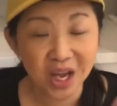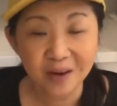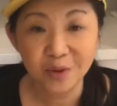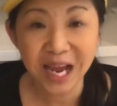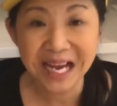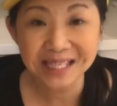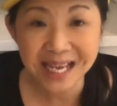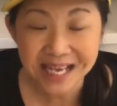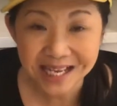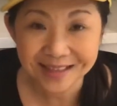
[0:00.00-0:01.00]
if we ask
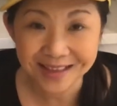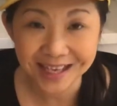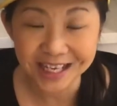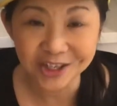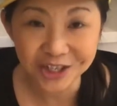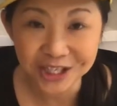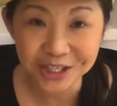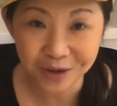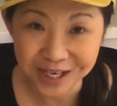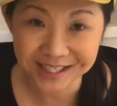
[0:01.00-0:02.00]
anything in Jesus
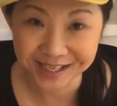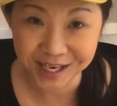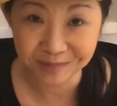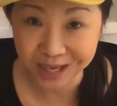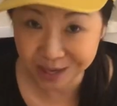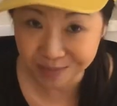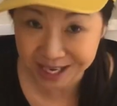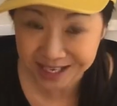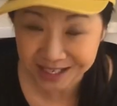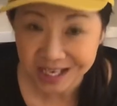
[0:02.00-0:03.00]
Christ's name.
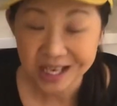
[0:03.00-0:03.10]
Amen?